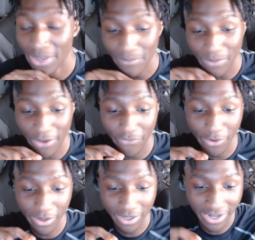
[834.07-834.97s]
My
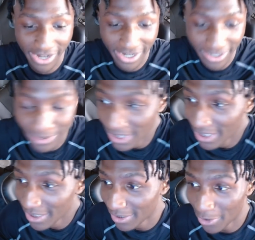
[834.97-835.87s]
fault. All right.
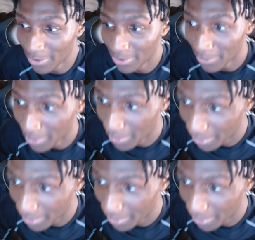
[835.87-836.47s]
No.